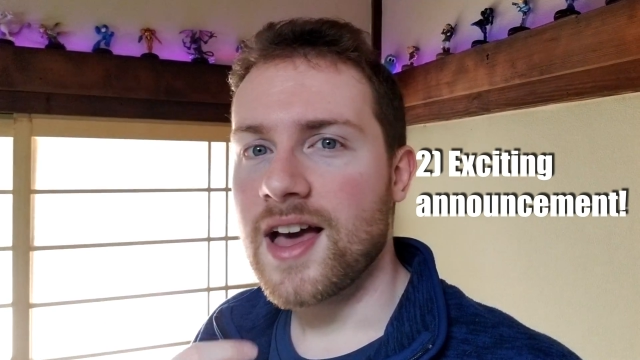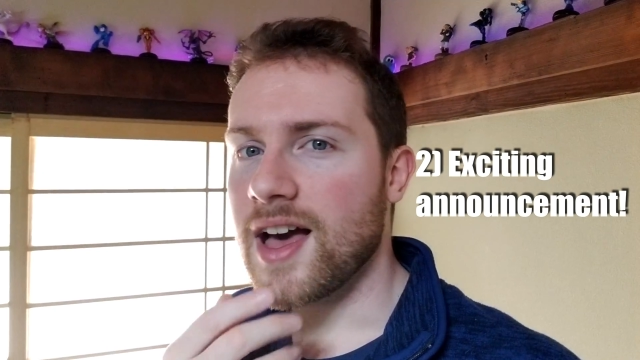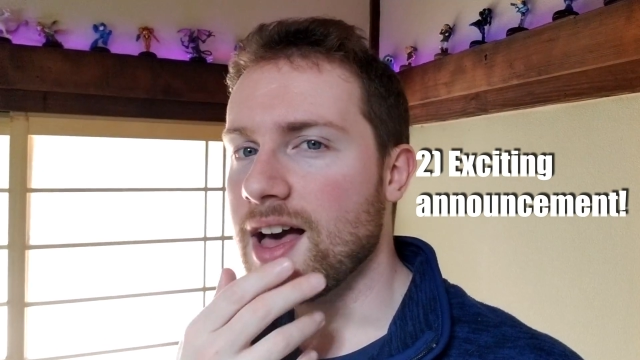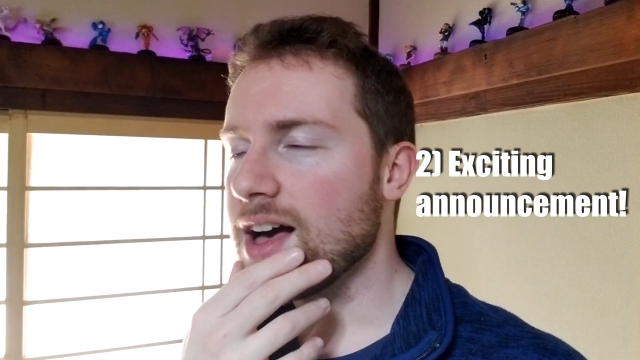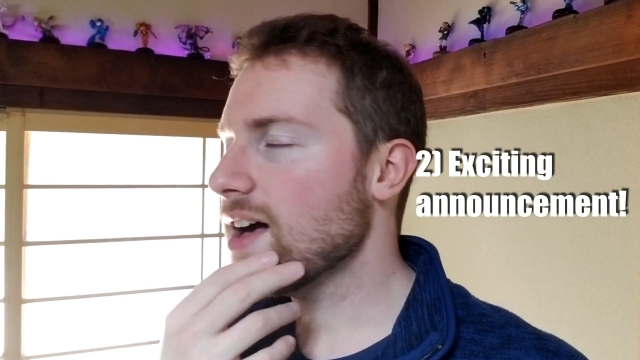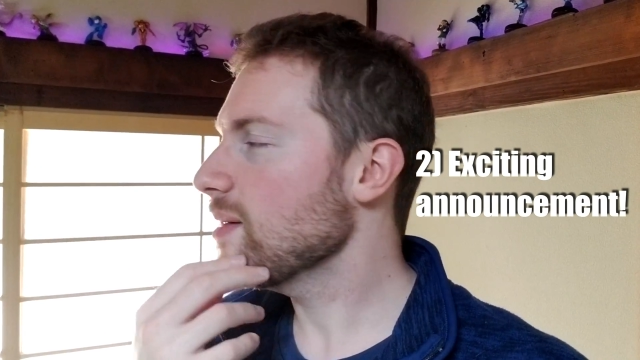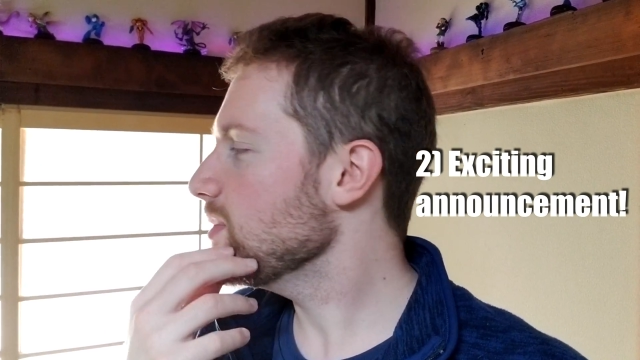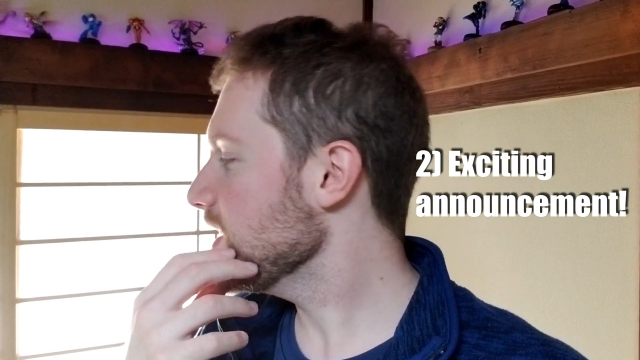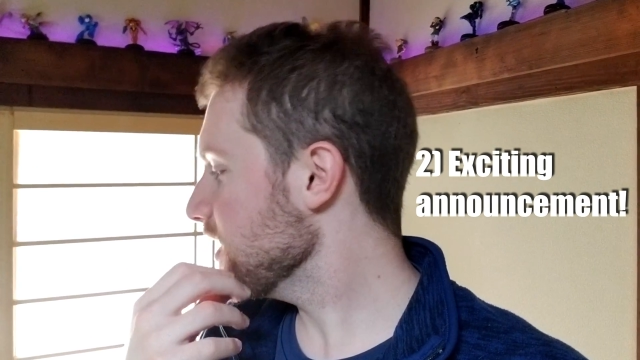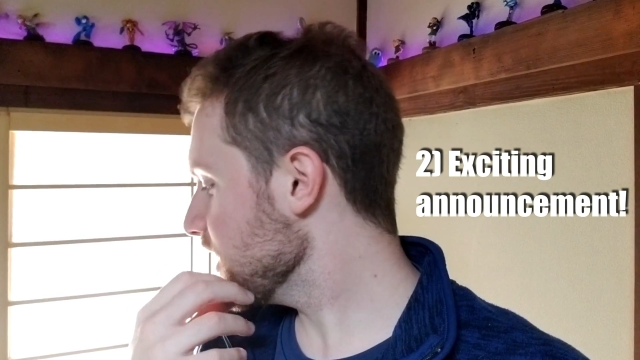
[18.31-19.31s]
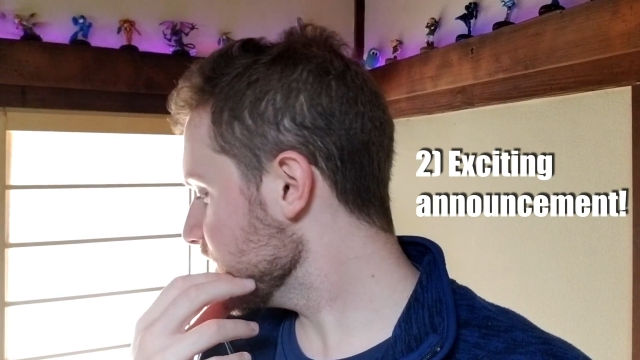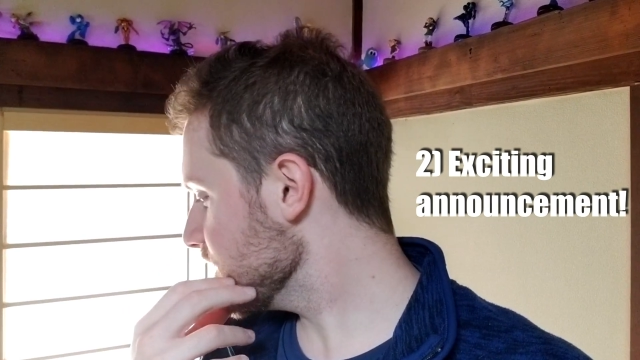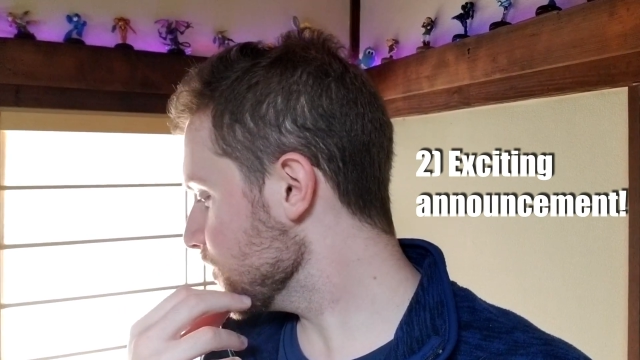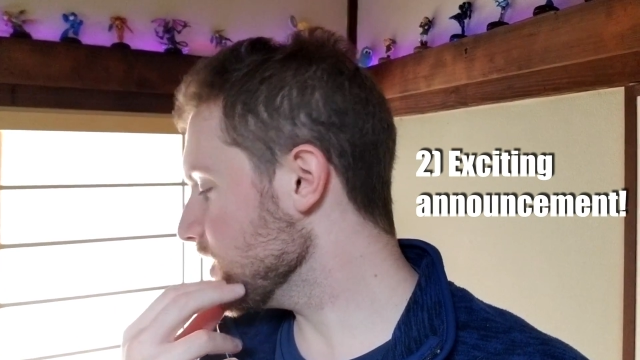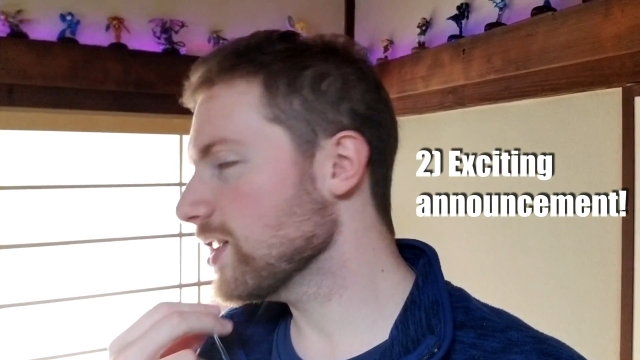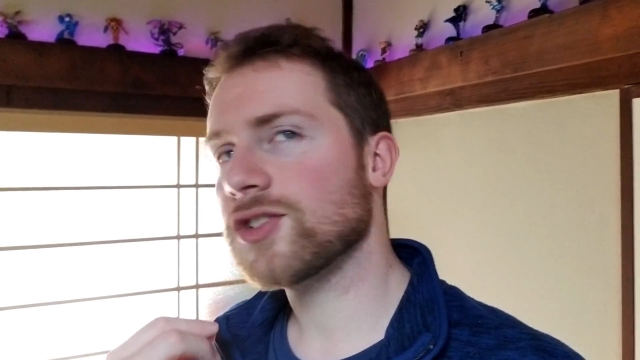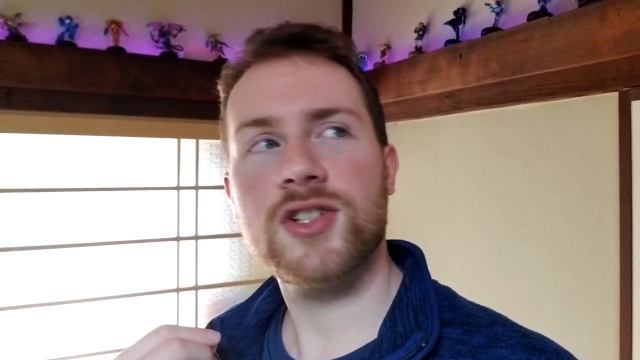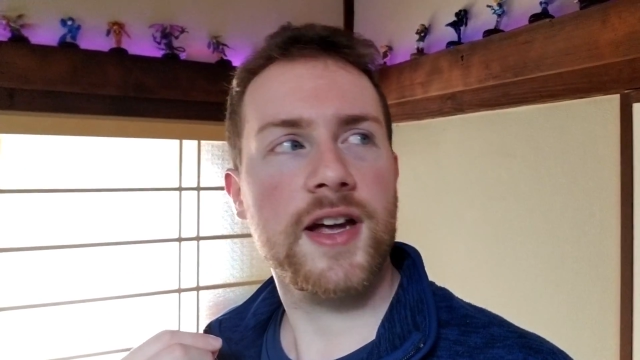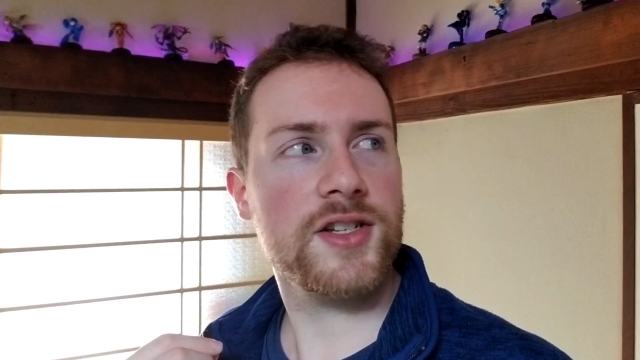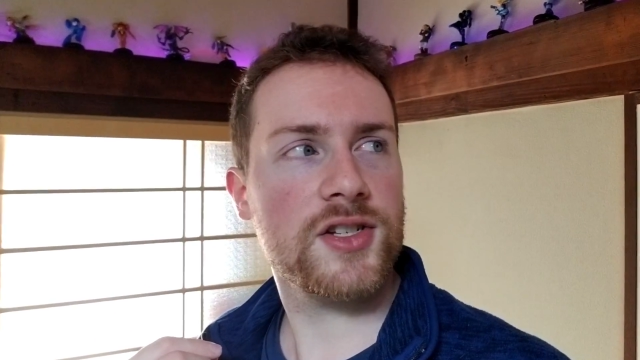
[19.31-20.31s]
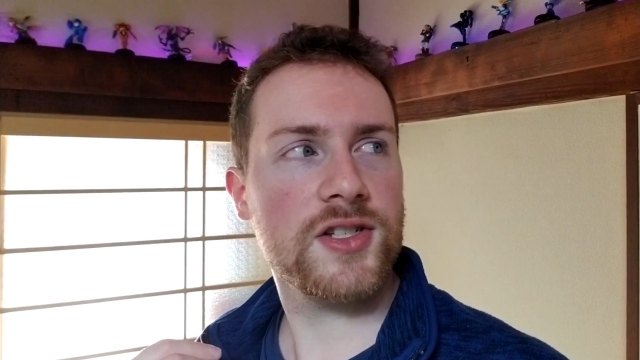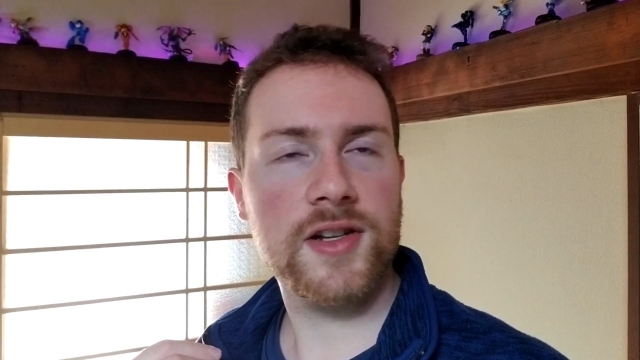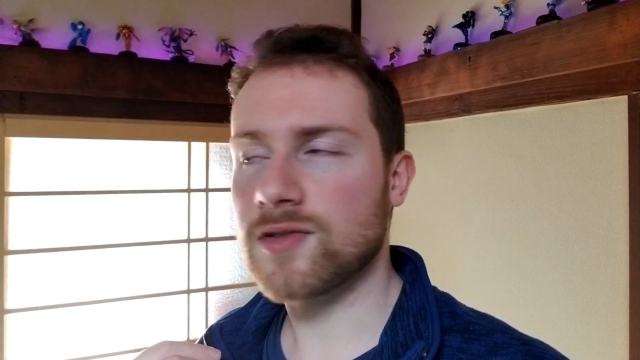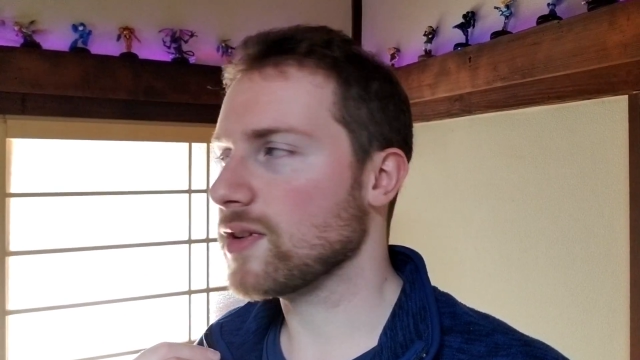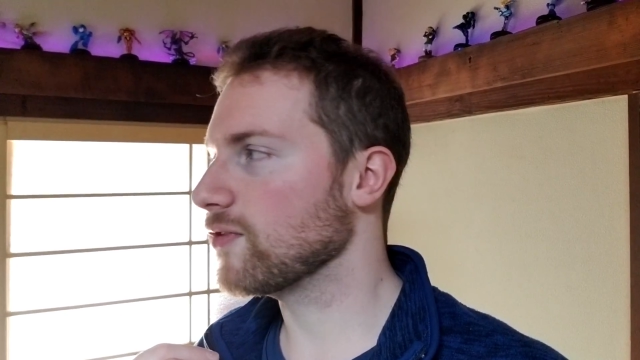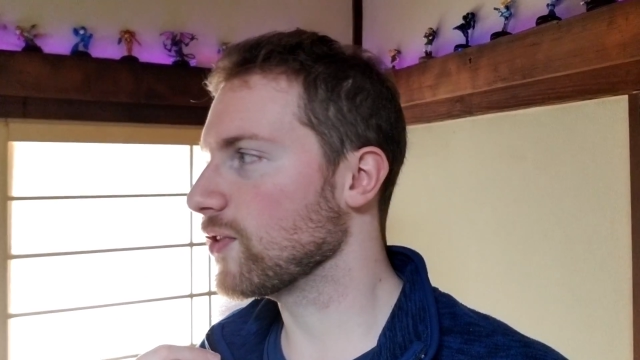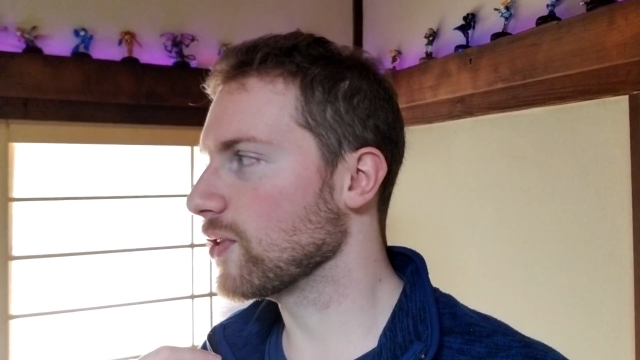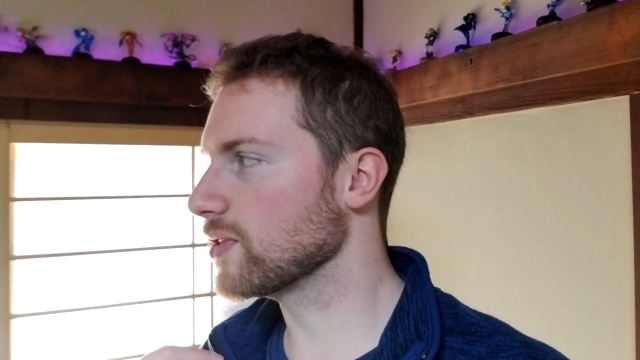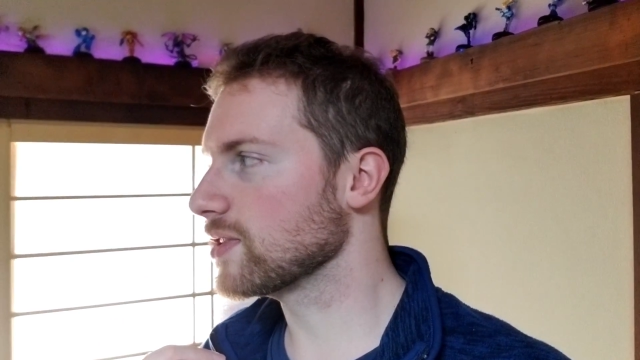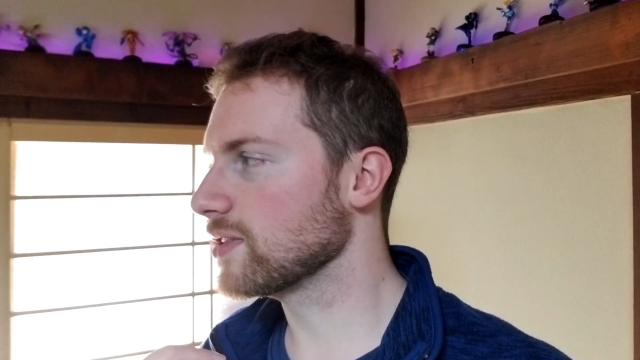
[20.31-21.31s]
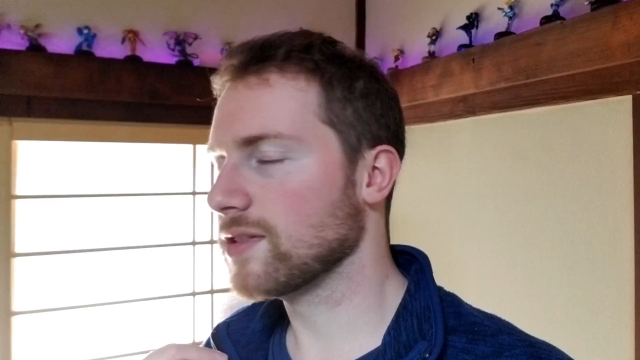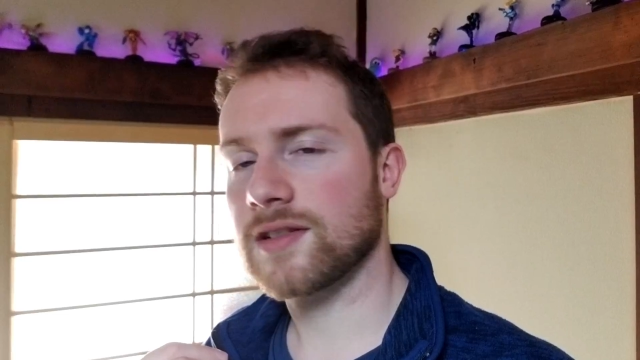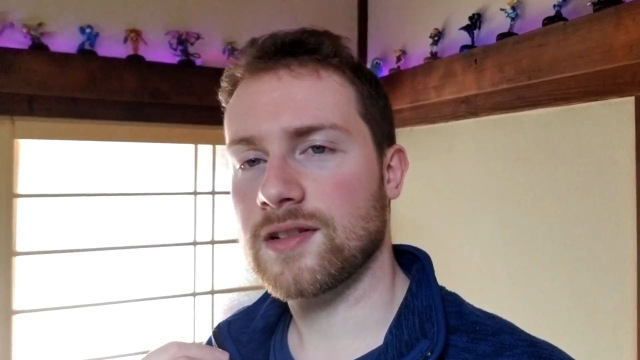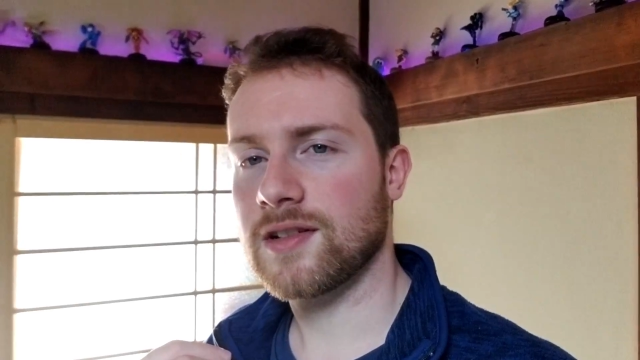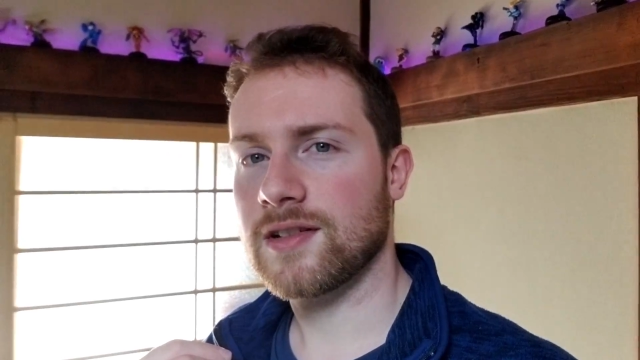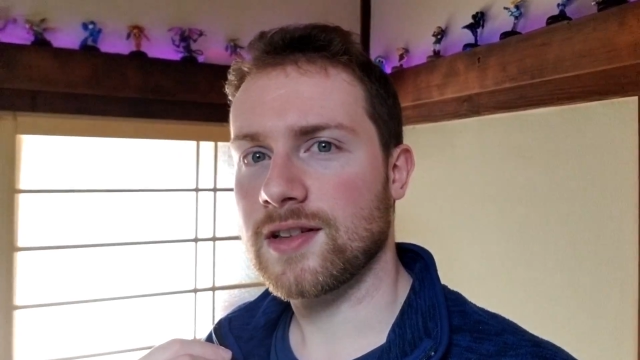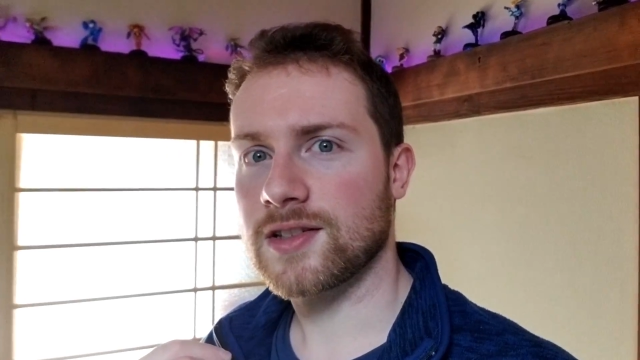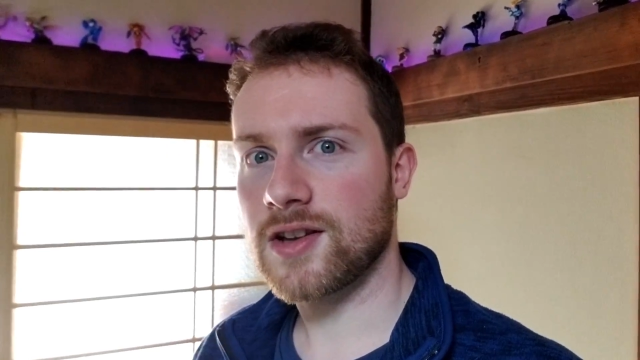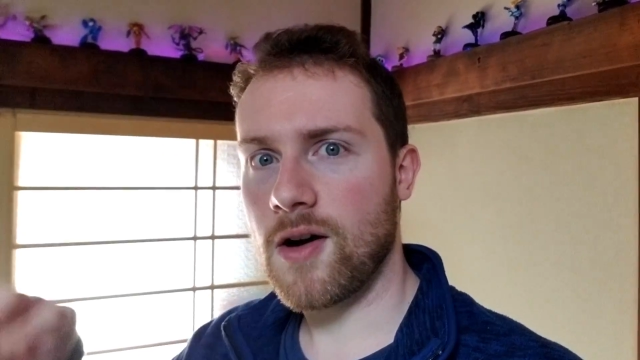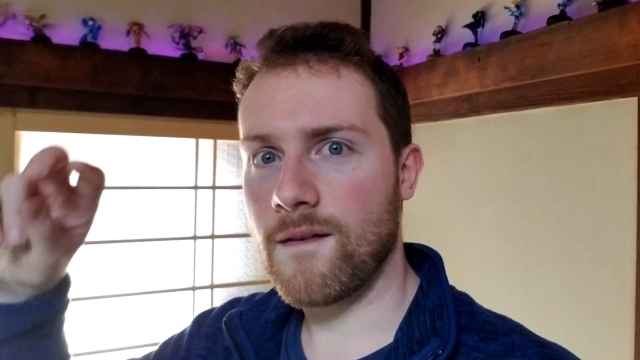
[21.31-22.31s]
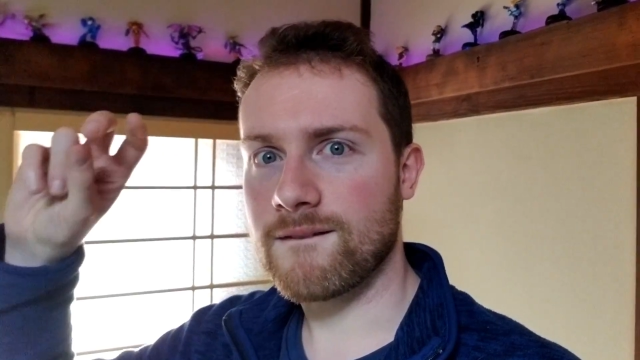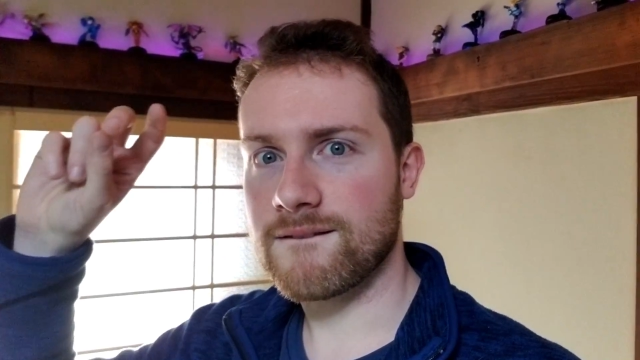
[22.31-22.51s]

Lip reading: but I think we need to change the scenery first. Let's go.